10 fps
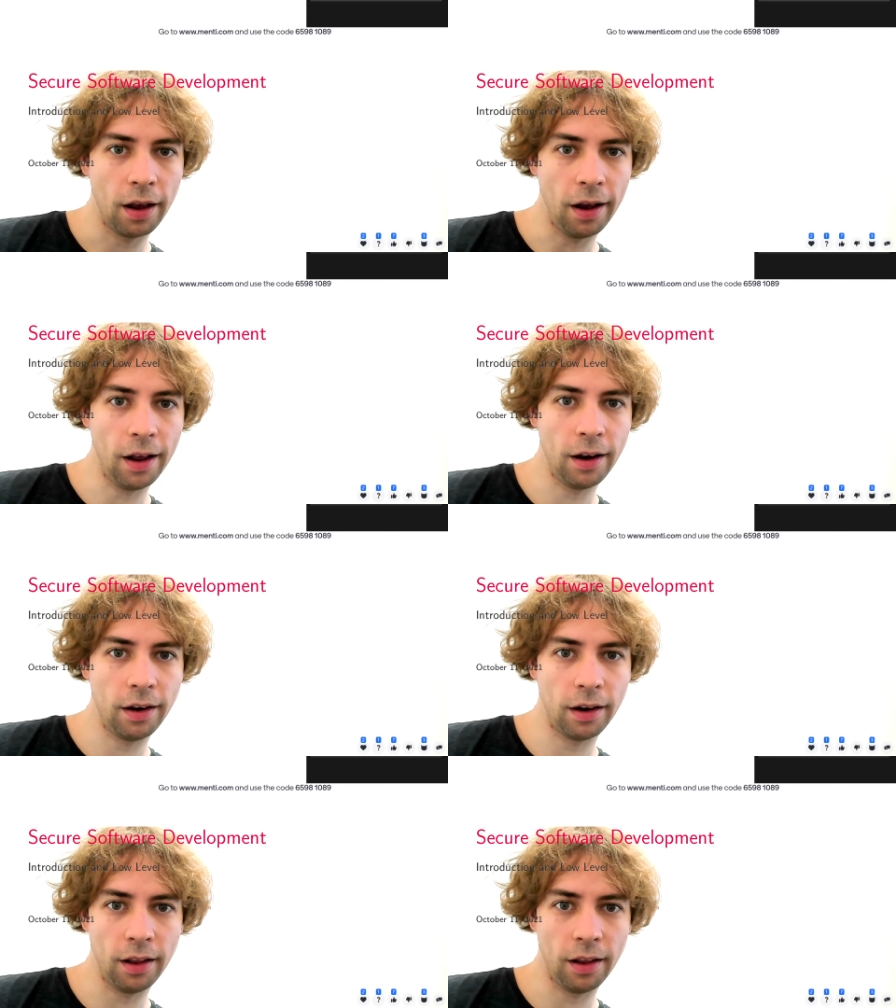And
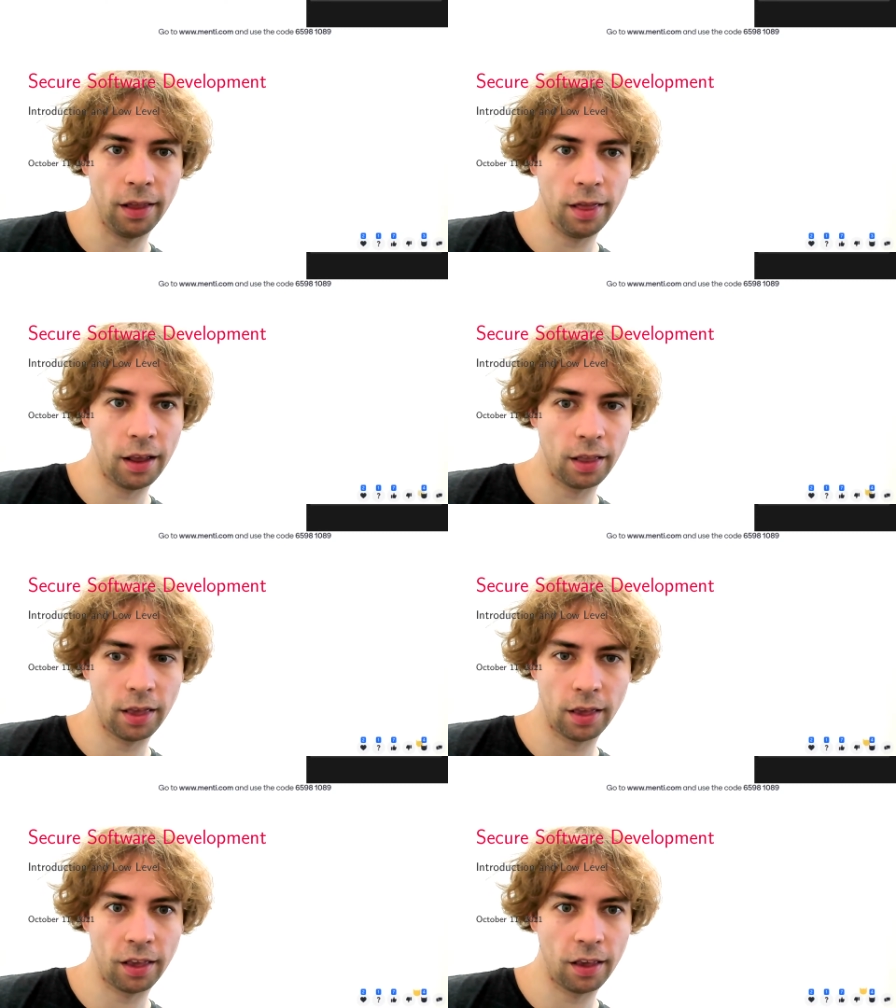
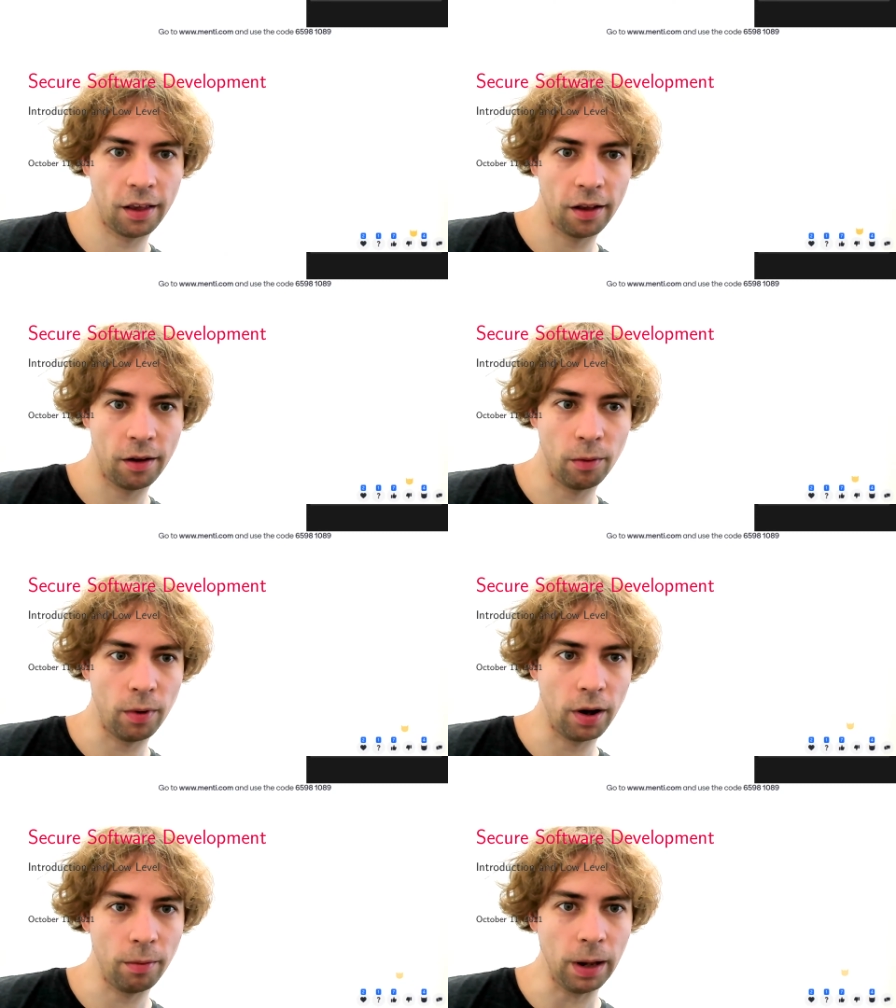that's
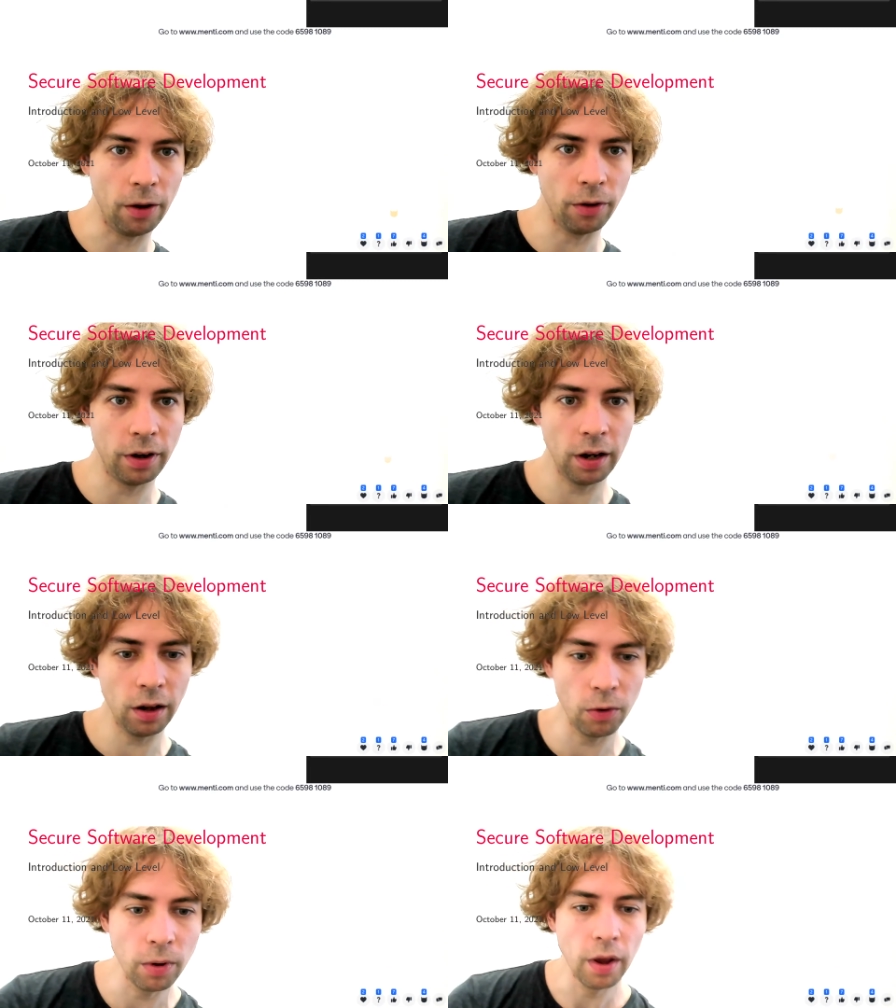where we
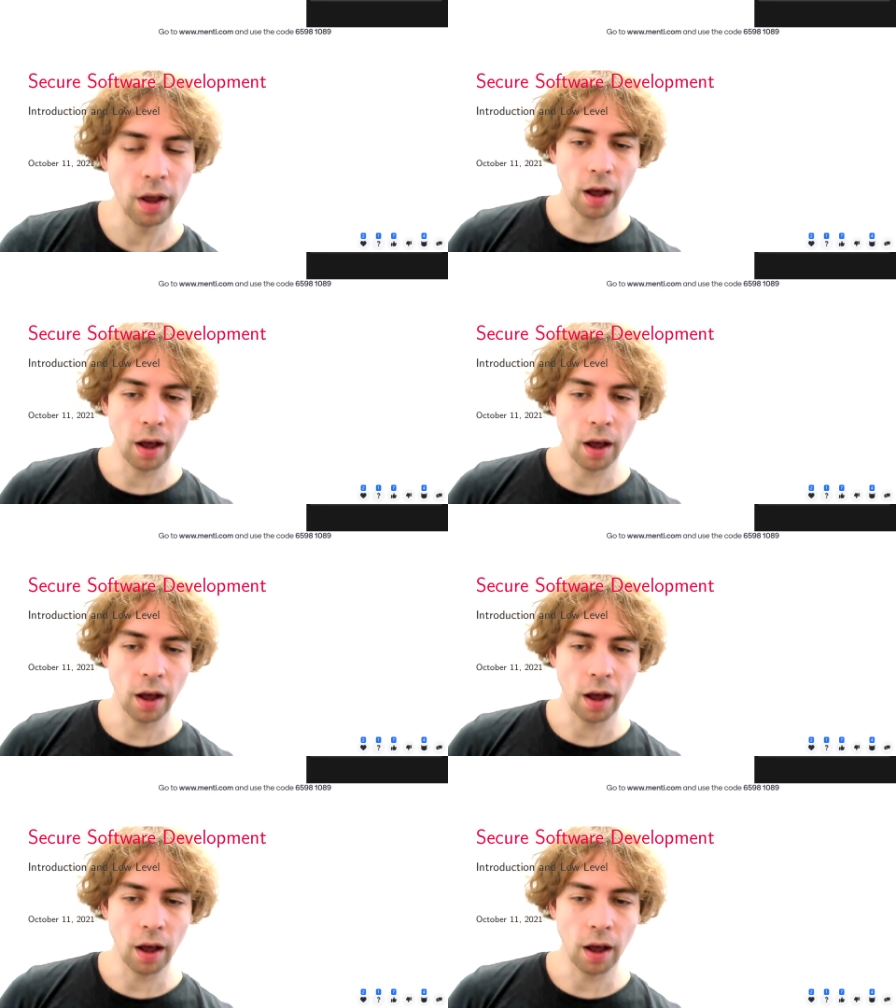continue.